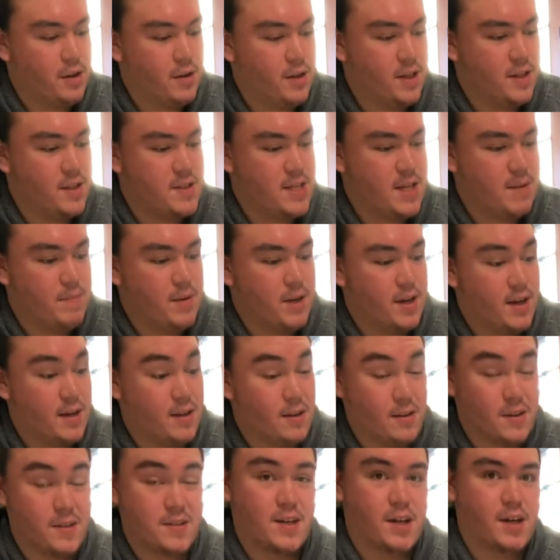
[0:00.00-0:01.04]
to the Deep
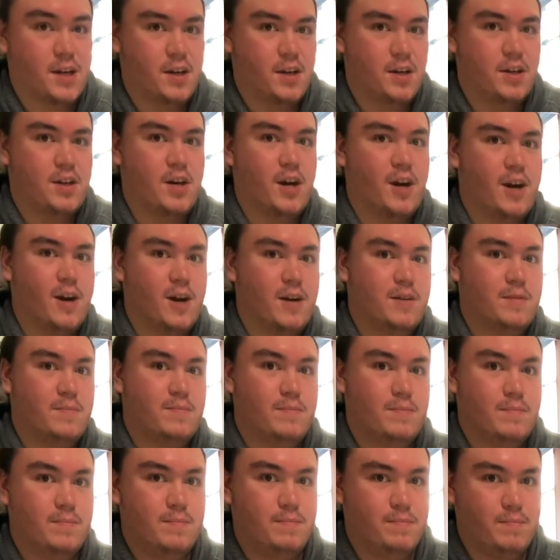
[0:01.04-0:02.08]
Beyond looks like a good card,
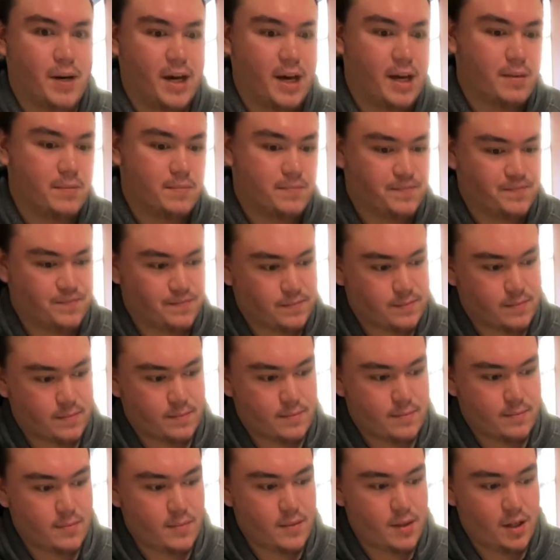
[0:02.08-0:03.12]
but
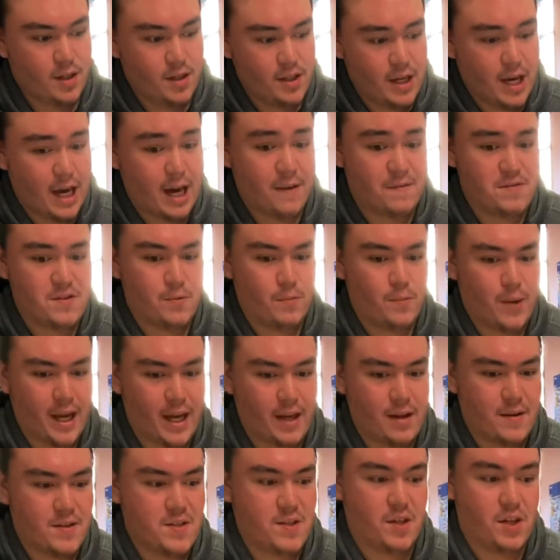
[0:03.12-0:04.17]
you have to
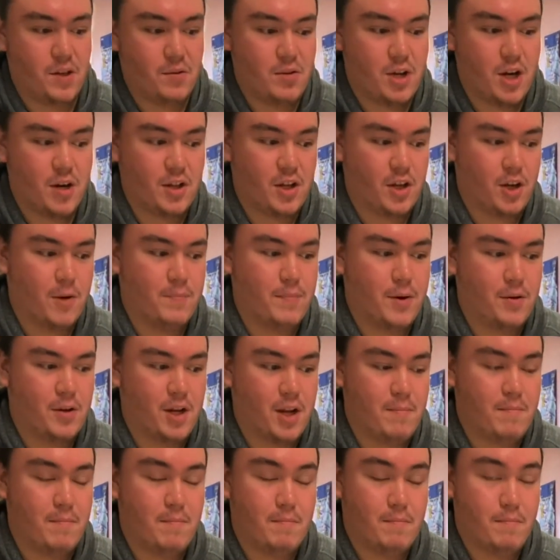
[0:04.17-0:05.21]
wait until you know that your
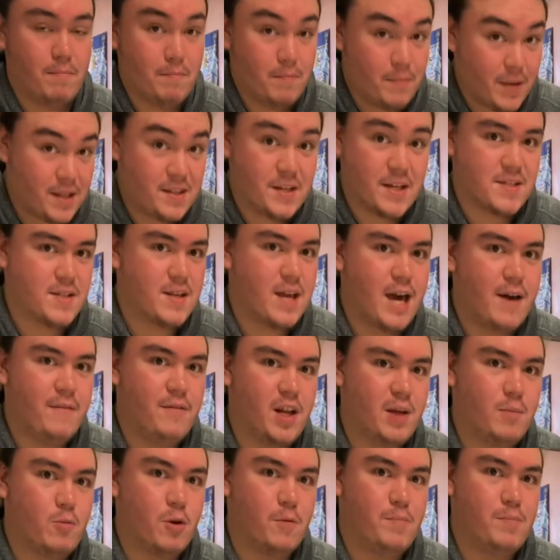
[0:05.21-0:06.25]
opponent doesn't have
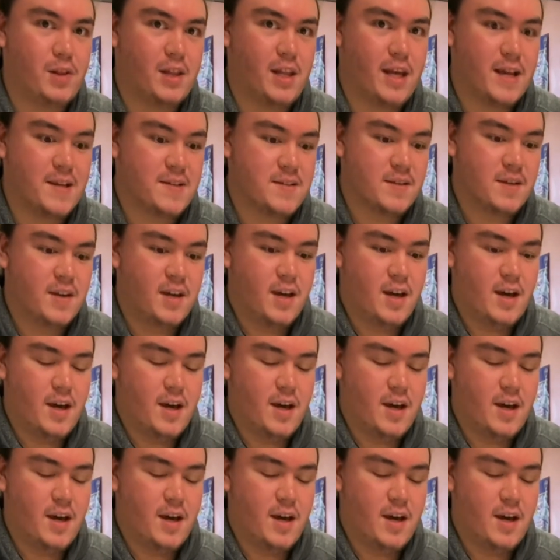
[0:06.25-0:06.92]
any more plays.